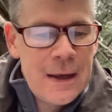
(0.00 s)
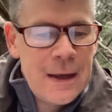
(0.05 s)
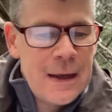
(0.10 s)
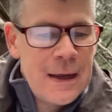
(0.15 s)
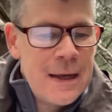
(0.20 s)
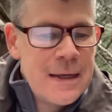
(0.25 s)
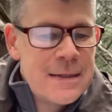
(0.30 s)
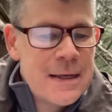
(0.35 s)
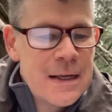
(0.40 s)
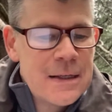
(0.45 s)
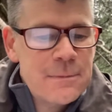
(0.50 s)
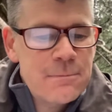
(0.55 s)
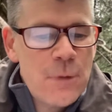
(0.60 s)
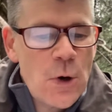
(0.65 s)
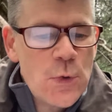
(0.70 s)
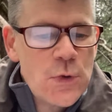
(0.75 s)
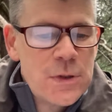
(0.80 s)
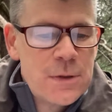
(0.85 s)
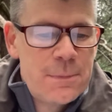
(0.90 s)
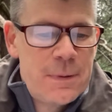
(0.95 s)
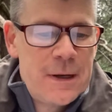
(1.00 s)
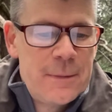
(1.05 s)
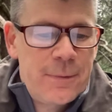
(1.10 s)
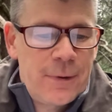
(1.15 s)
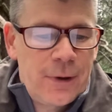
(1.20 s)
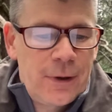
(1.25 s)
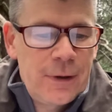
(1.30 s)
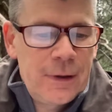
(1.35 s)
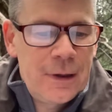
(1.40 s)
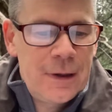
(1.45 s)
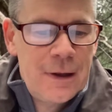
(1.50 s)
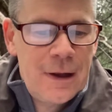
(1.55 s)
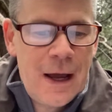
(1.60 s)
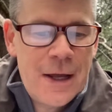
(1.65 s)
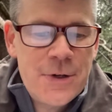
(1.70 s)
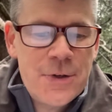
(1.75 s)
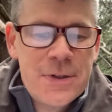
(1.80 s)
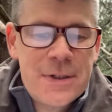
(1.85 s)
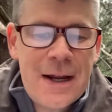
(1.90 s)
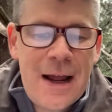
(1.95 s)
He says most people
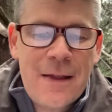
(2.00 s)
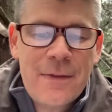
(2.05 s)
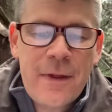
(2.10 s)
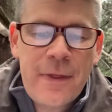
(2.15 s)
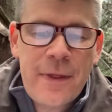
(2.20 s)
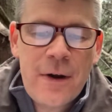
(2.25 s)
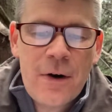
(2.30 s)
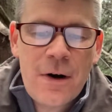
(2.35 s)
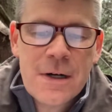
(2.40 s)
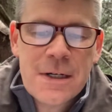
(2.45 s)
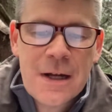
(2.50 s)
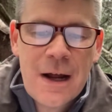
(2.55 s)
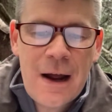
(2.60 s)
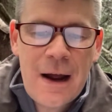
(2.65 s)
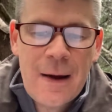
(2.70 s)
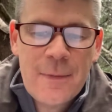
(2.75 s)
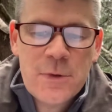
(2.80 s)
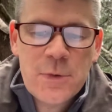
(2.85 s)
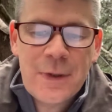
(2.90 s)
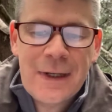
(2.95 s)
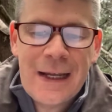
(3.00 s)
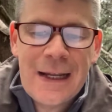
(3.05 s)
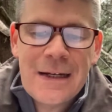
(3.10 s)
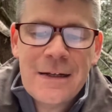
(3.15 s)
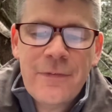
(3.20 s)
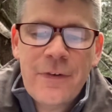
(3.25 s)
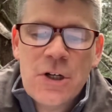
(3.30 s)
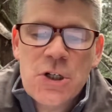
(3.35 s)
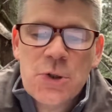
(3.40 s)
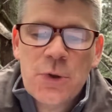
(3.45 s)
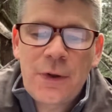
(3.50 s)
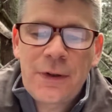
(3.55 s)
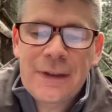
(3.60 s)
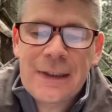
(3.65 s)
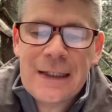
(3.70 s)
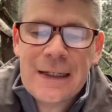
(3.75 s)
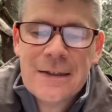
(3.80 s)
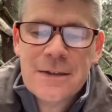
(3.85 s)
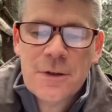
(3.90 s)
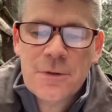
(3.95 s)
understand that there are times when individual
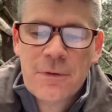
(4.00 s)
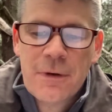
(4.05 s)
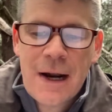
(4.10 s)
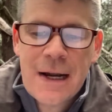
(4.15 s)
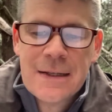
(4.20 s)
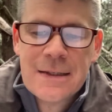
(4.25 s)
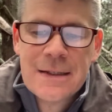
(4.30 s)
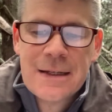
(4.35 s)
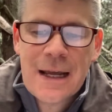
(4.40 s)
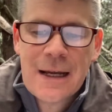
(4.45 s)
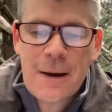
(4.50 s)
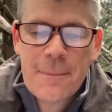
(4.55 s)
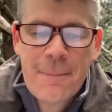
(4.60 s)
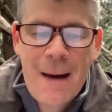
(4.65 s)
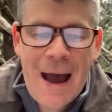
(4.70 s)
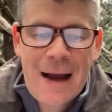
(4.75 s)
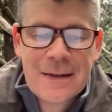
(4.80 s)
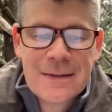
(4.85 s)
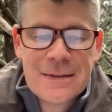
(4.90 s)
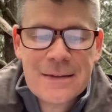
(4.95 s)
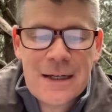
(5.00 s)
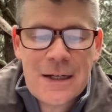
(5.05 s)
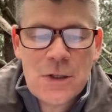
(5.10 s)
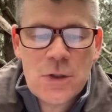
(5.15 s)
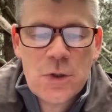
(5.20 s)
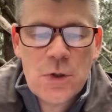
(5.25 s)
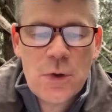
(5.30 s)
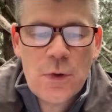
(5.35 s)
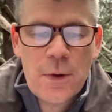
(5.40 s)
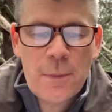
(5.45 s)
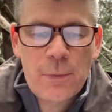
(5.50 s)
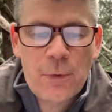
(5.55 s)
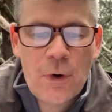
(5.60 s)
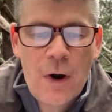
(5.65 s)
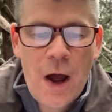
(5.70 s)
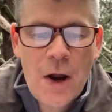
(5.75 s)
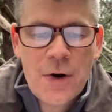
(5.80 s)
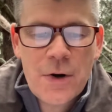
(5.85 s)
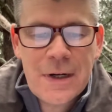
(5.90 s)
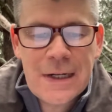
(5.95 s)
needs and rights take a backseat to the
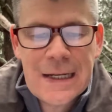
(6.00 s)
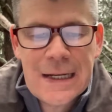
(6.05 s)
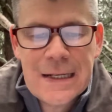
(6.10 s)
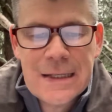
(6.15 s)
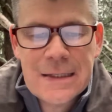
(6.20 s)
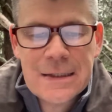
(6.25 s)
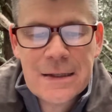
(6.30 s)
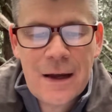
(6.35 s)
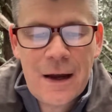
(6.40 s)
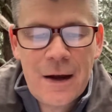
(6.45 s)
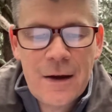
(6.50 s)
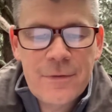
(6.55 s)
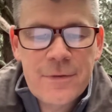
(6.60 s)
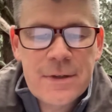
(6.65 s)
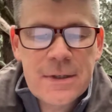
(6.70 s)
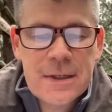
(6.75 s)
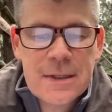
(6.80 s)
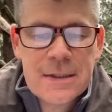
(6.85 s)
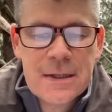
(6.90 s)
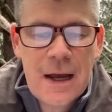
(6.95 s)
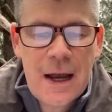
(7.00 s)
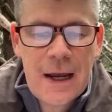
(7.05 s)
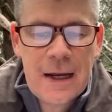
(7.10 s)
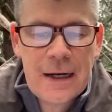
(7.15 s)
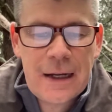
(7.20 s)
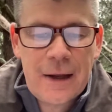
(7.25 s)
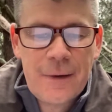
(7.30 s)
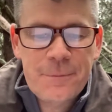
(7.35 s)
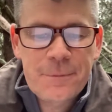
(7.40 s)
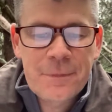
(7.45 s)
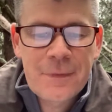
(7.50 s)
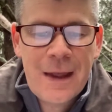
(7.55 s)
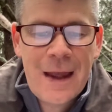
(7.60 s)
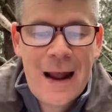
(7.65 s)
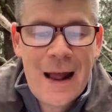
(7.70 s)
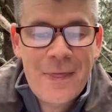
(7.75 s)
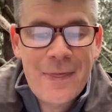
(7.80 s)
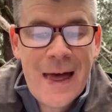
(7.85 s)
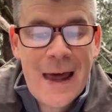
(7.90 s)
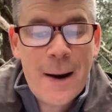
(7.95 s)
broader needs of society,
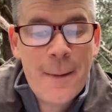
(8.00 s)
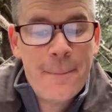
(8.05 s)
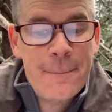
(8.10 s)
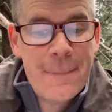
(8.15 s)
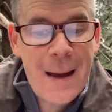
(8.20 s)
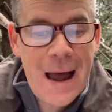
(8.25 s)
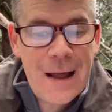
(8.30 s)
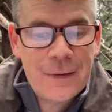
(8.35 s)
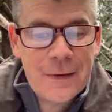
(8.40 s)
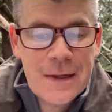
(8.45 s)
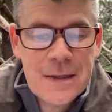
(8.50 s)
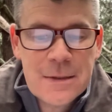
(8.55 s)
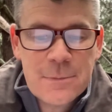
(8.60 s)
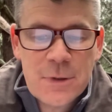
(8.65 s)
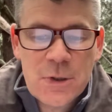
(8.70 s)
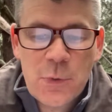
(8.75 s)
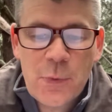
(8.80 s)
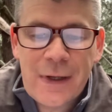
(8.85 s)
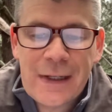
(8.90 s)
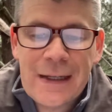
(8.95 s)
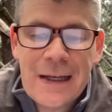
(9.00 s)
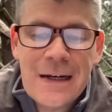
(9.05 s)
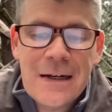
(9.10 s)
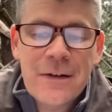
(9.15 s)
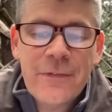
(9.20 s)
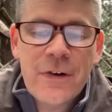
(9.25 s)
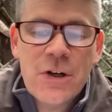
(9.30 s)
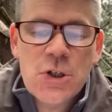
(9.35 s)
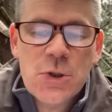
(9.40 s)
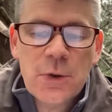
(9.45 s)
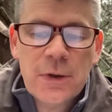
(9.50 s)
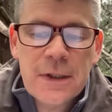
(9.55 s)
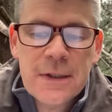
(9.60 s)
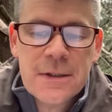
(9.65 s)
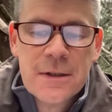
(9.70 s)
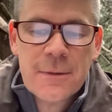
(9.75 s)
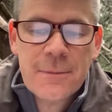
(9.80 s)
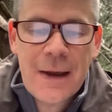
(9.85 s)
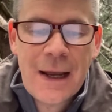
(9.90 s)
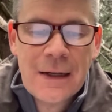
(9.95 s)
and that a balance between
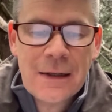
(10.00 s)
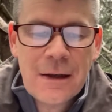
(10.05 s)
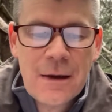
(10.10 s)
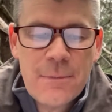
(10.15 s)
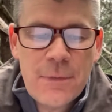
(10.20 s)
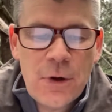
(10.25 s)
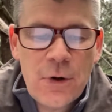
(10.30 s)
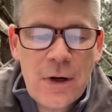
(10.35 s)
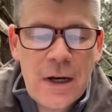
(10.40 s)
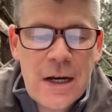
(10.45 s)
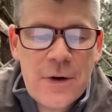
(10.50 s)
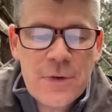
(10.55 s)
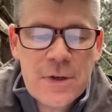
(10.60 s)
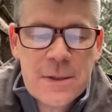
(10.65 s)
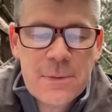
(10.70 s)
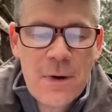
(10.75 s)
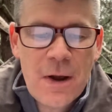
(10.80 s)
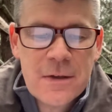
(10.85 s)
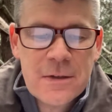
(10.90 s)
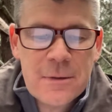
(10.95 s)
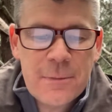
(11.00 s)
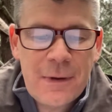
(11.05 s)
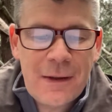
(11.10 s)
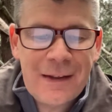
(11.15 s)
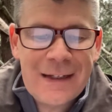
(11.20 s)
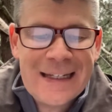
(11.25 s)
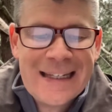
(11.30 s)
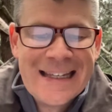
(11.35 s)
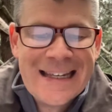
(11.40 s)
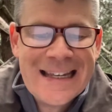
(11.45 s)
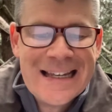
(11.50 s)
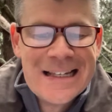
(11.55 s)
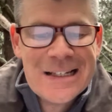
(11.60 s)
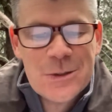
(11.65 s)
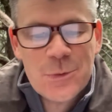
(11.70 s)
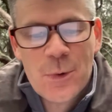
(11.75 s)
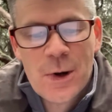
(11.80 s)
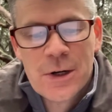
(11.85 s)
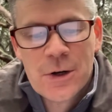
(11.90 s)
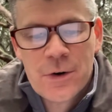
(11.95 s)
individualism and community responsibility
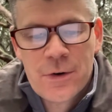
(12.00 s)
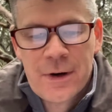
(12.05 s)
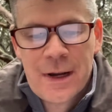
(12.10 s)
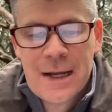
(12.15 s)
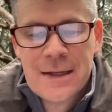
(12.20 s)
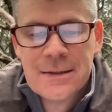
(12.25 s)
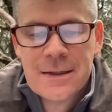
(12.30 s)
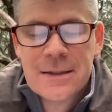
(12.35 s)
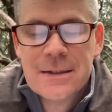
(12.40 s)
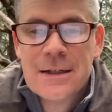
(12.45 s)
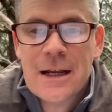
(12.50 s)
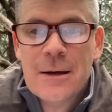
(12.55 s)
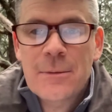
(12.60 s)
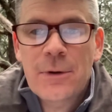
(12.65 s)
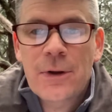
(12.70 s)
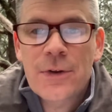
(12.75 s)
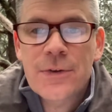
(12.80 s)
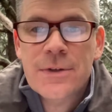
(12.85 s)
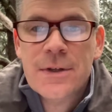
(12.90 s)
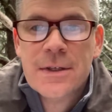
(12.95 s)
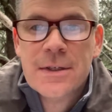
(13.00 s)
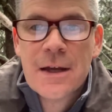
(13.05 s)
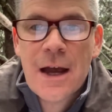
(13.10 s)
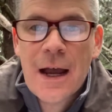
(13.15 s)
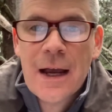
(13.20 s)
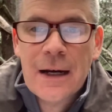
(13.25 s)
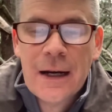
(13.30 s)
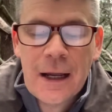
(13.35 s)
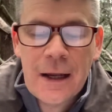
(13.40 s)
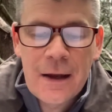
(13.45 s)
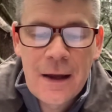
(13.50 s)
is what creates a stable society.